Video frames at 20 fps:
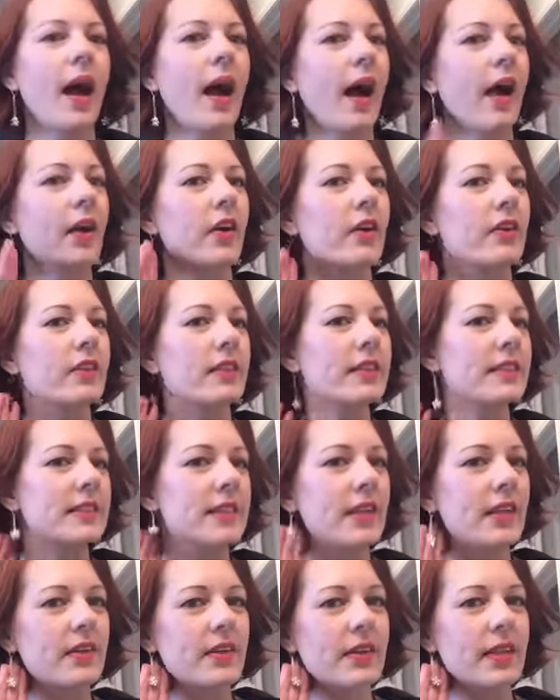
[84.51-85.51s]
I earn these
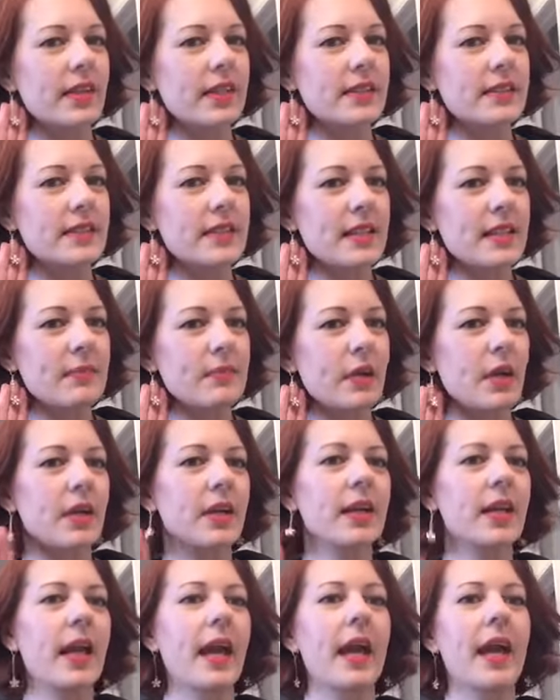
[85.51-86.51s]
earrings in
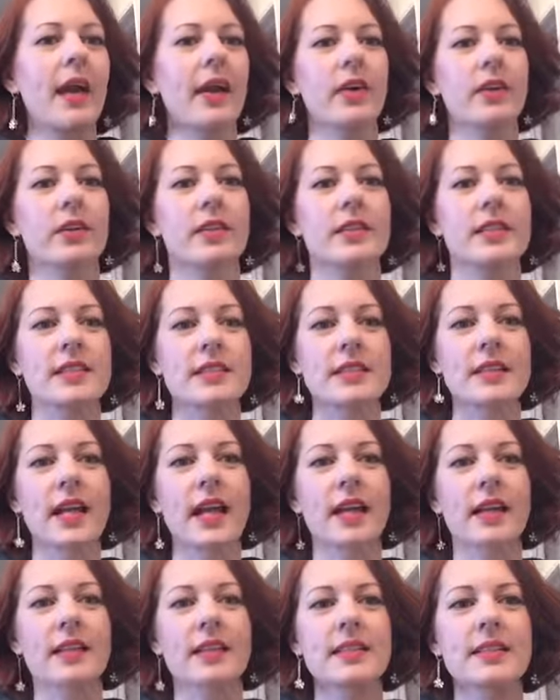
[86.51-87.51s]
Mary Kay, I earn this
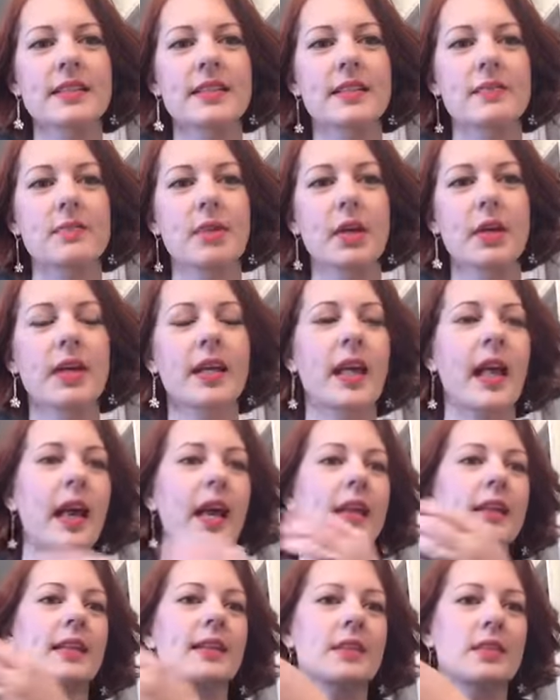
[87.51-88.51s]
necklace in Mary
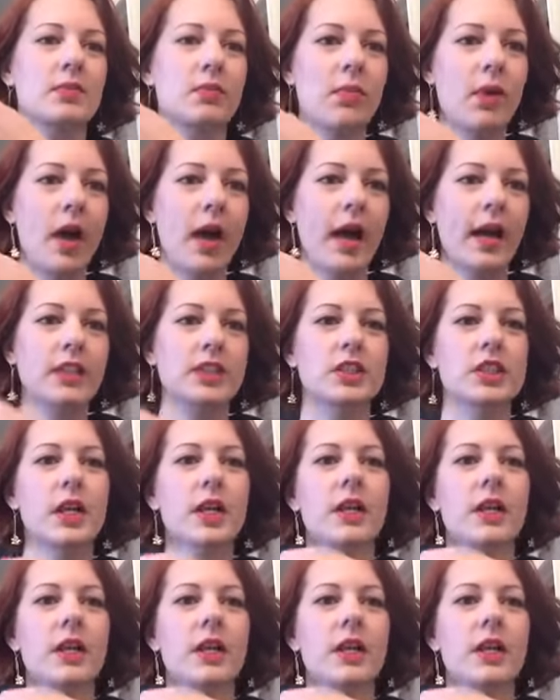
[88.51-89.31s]
Kay, this watch,